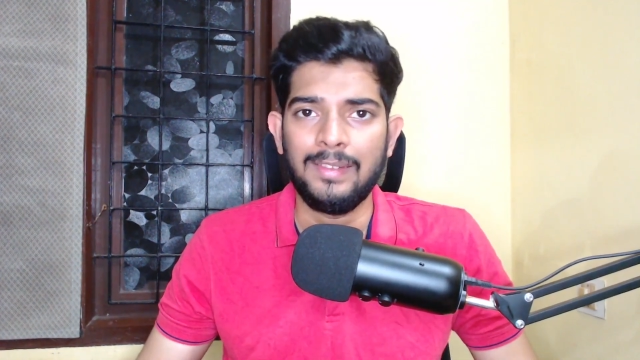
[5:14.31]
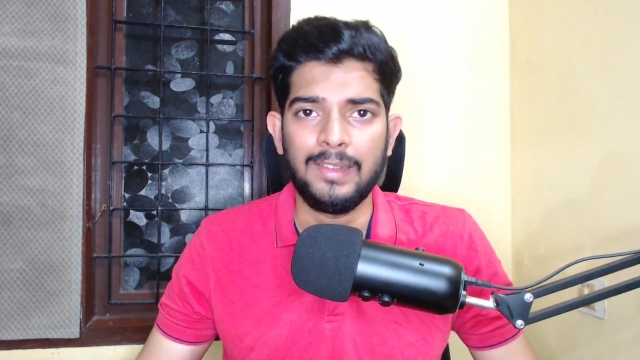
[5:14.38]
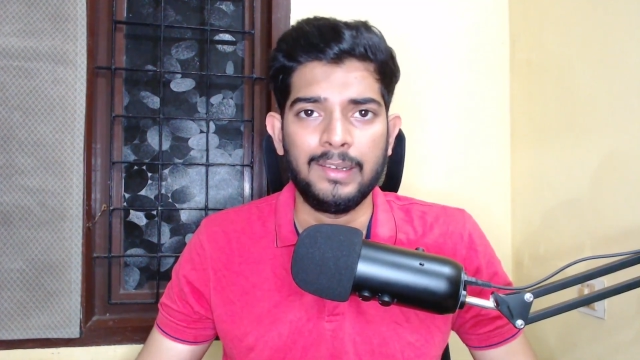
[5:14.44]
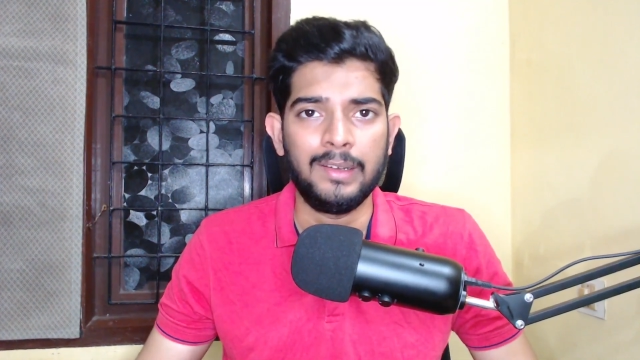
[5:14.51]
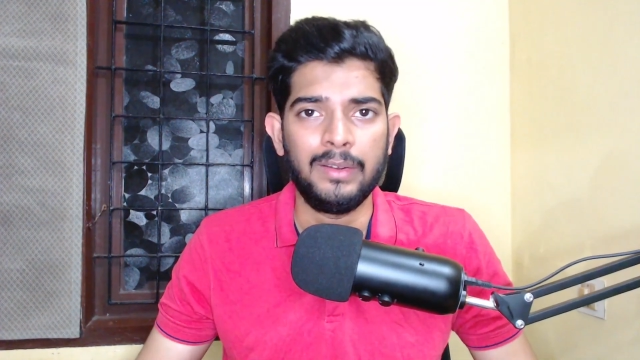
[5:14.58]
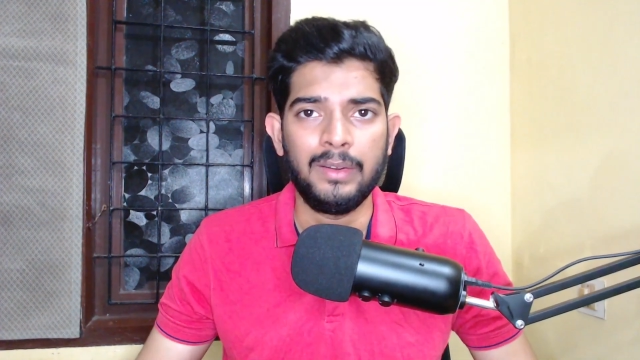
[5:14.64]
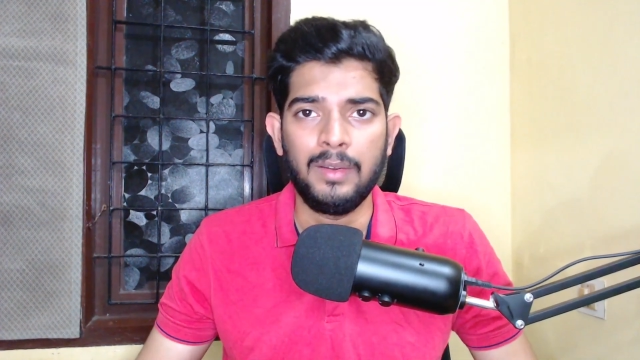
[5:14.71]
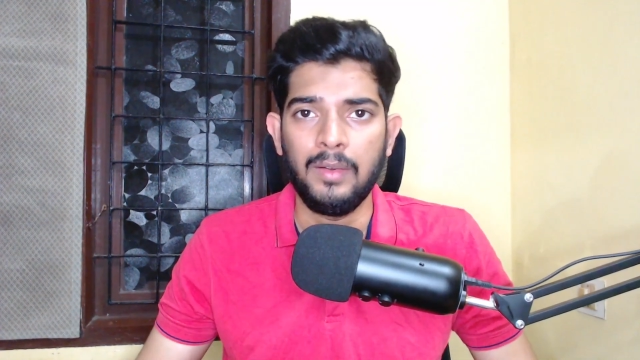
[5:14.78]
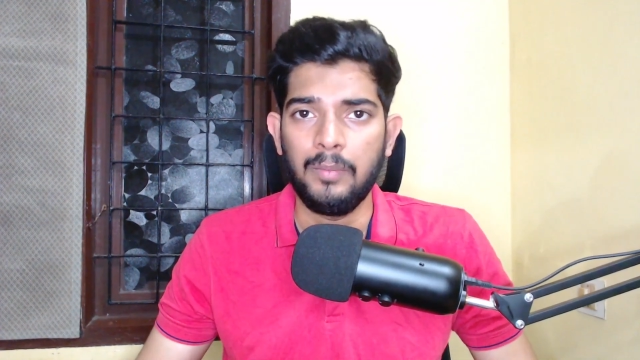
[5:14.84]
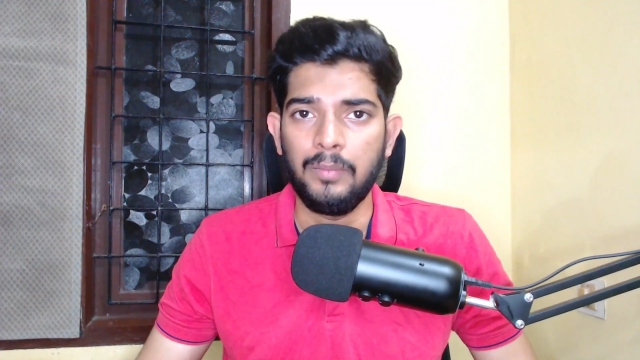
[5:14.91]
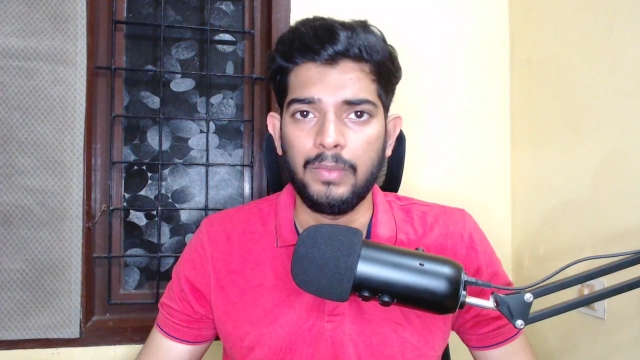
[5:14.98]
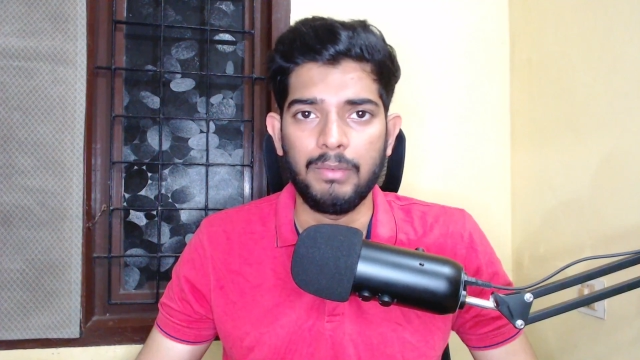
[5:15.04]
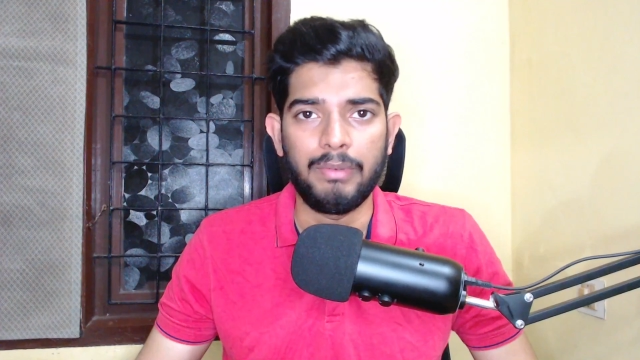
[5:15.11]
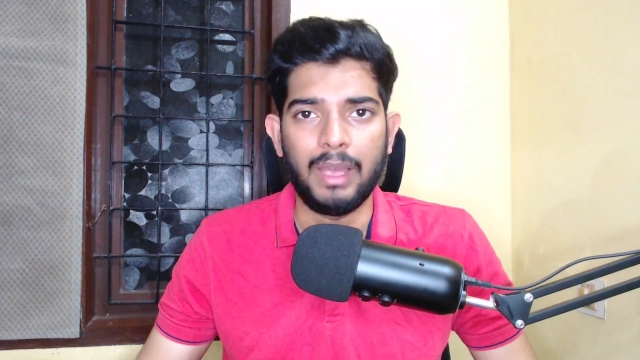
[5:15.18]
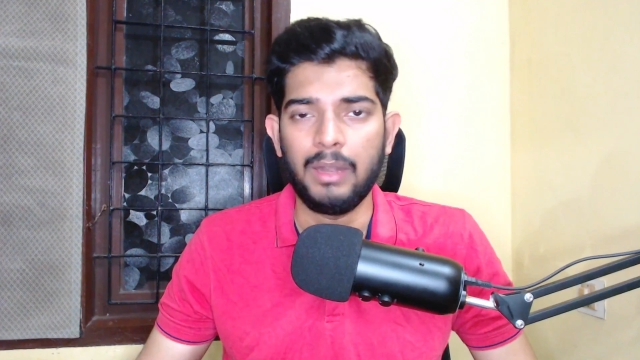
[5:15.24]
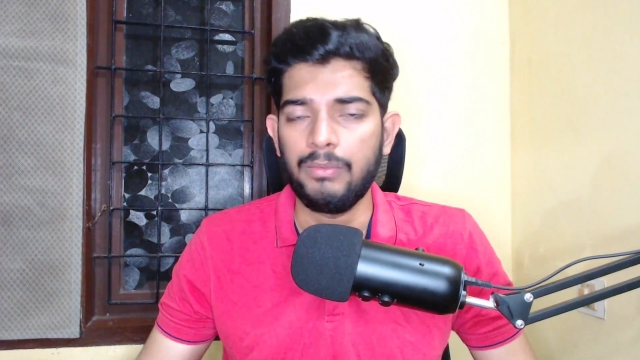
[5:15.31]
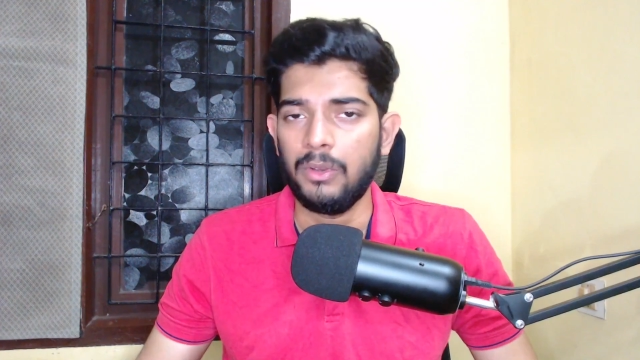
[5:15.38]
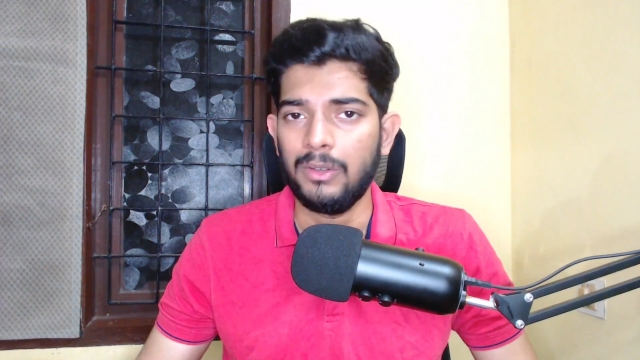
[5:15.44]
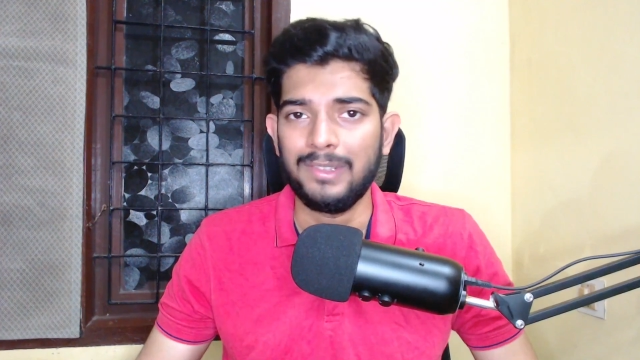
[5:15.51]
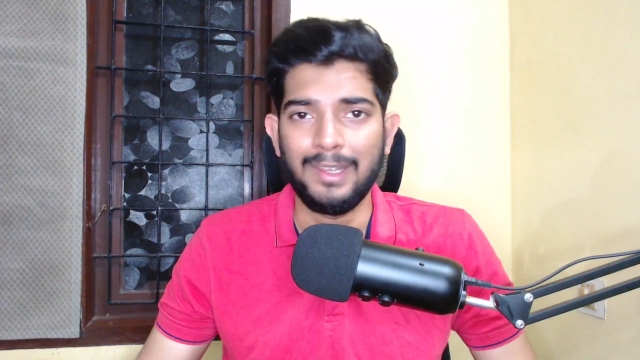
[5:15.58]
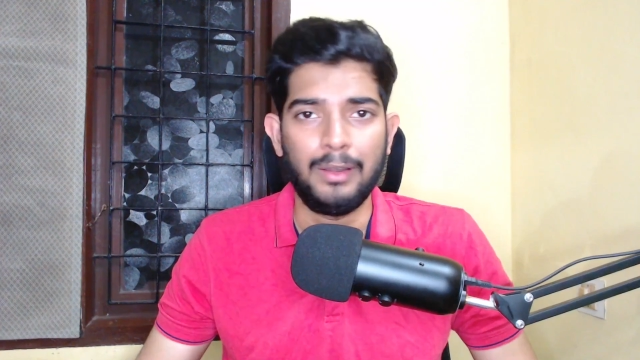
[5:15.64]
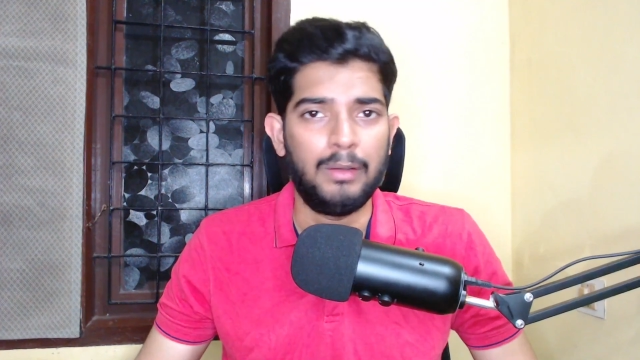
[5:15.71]

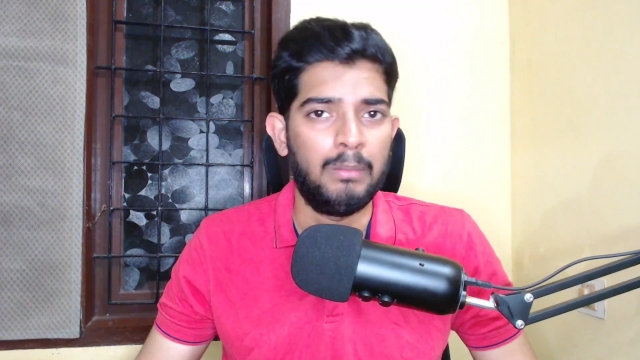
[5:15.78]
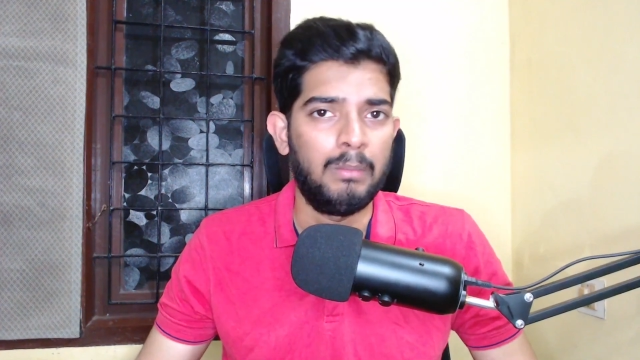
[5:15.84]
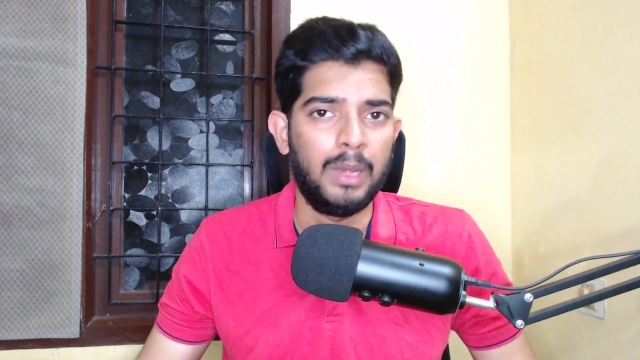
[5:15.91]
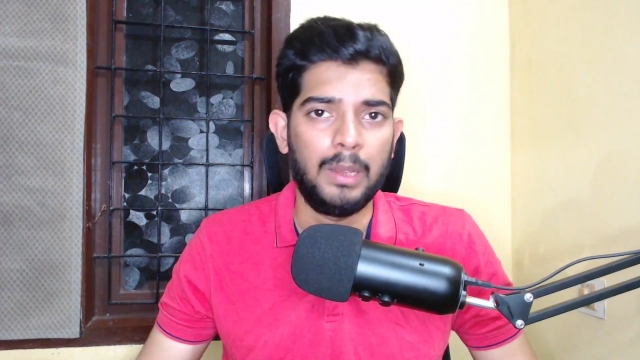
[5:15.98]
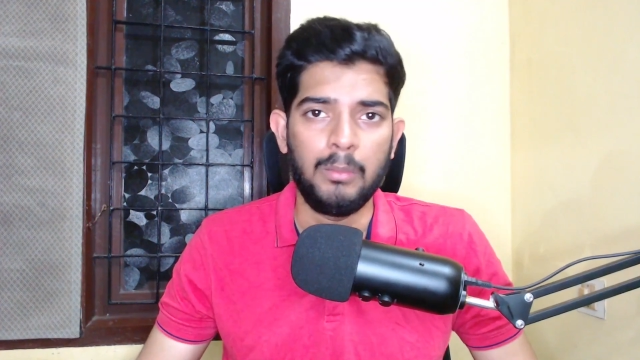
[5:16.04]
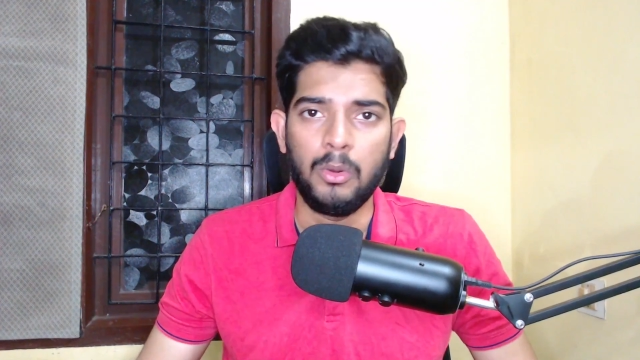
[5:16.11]
Firefox in my